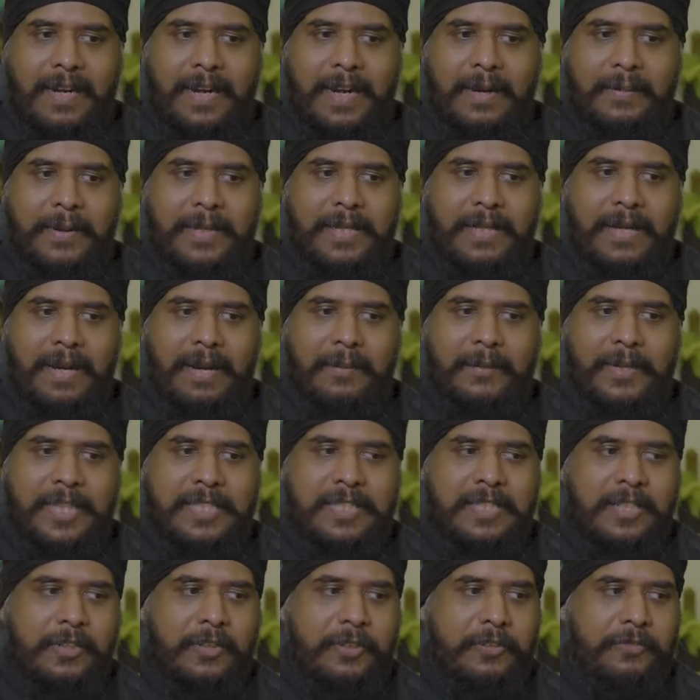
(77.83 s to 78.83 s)
I mean,
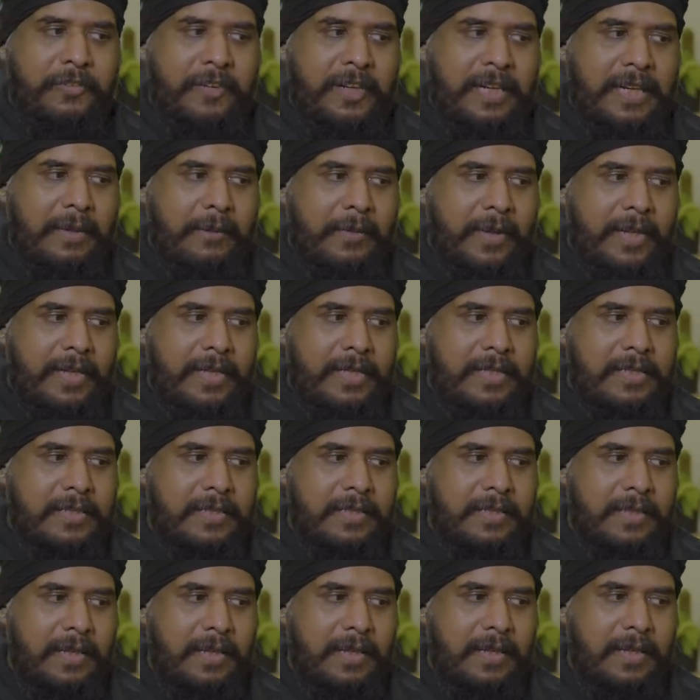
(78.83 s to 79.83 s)
it's a good feeling, man.
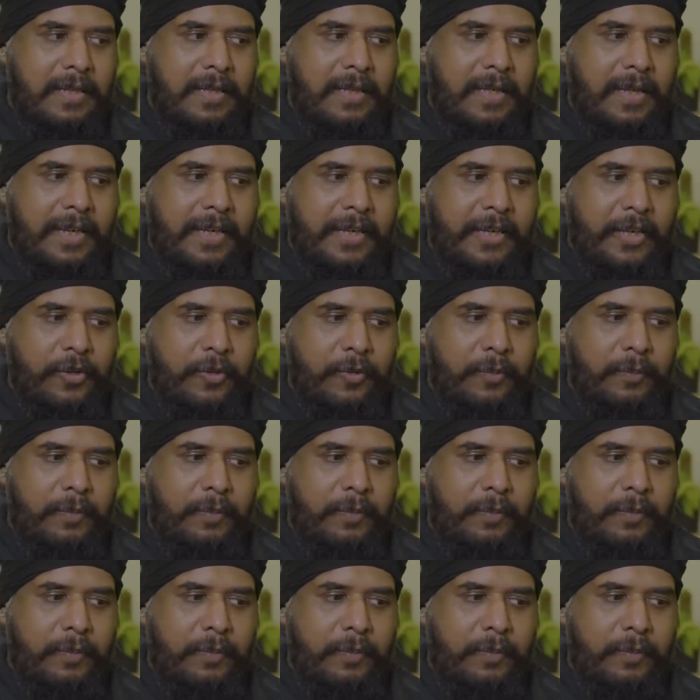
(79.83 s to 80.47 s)
It's like, you know,